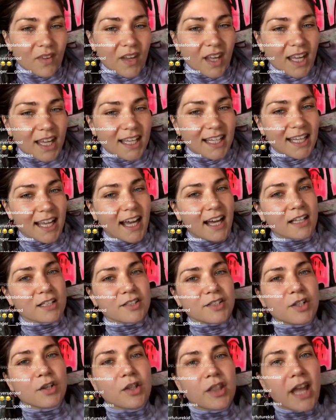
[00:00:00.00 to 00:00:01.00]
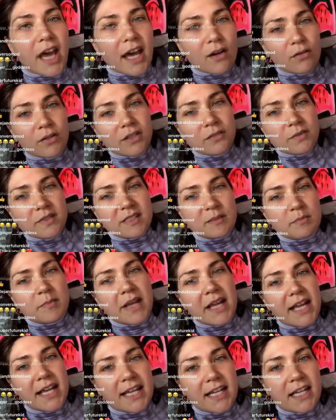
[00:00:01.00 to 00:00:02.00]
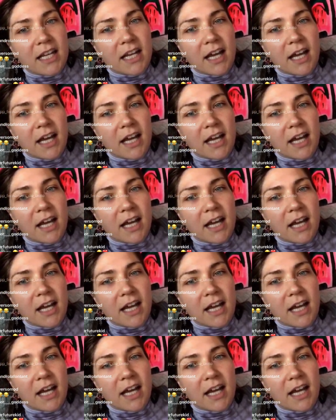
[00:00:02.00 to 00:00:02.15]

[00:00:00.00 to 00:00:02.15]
Yeah, so that one was made